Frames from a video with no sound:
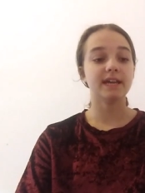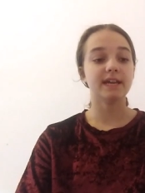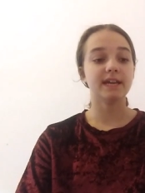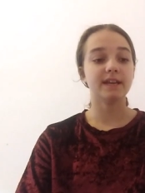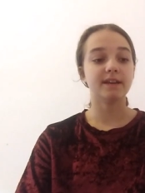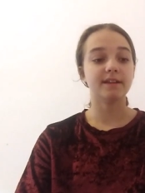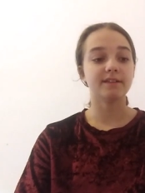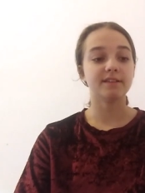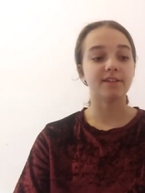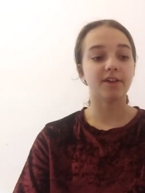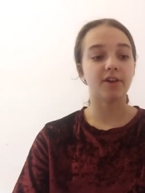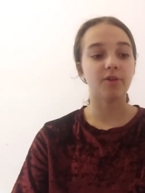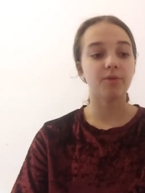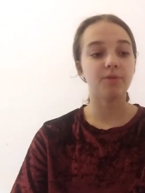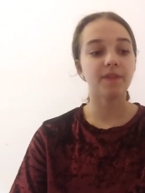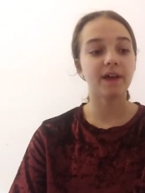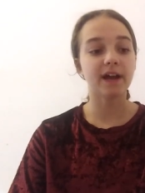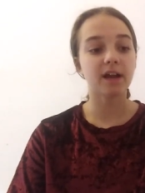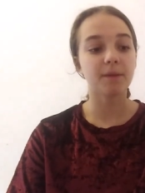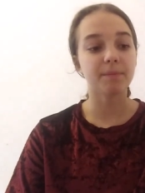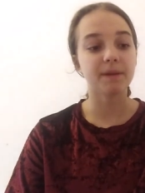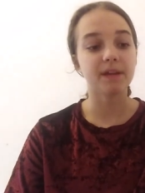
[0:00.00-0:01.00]
in, so
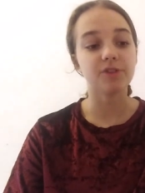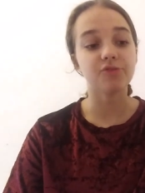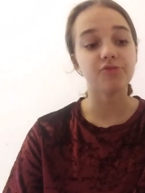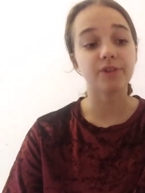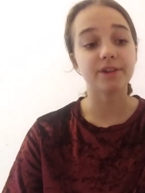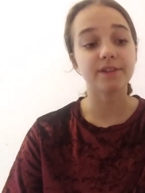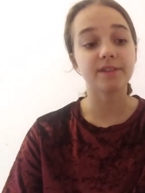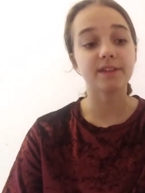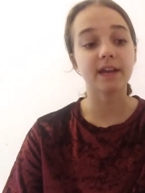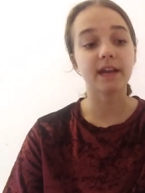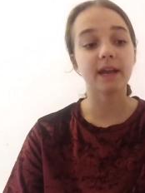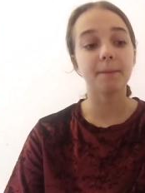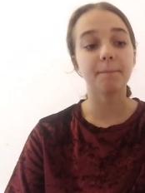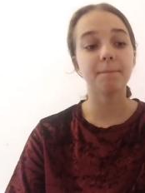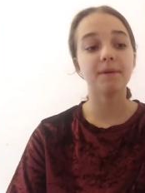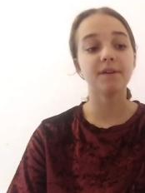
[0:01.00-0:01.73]
that can be interesting.